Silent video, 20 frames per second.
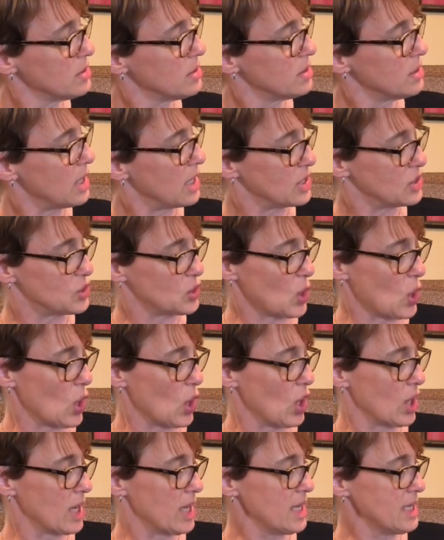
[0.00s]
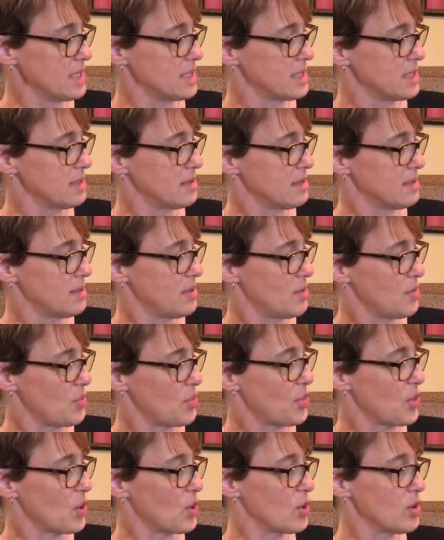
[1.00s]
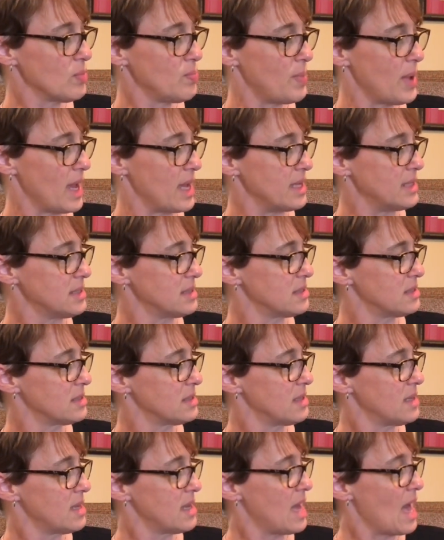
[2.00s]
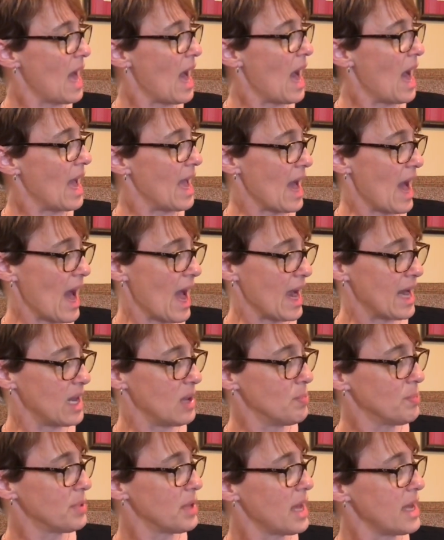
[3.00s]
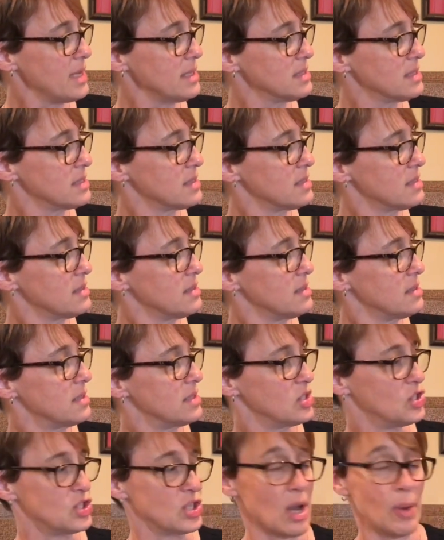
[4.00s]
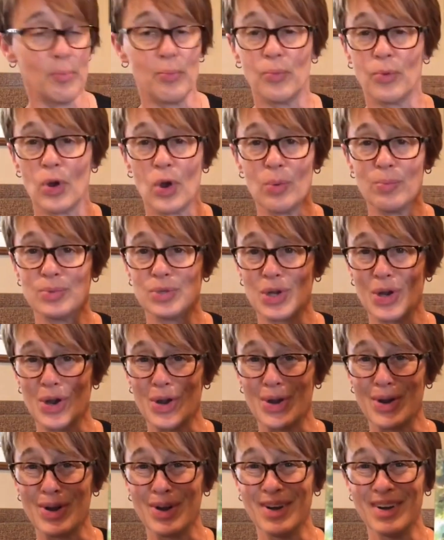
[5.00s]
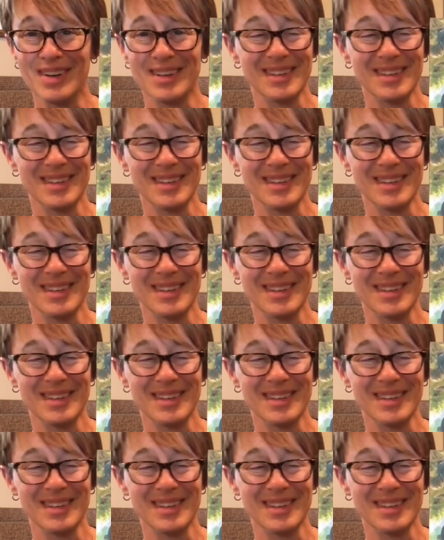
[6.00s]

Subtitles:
a target, third base, a hiding place, jump rope turner.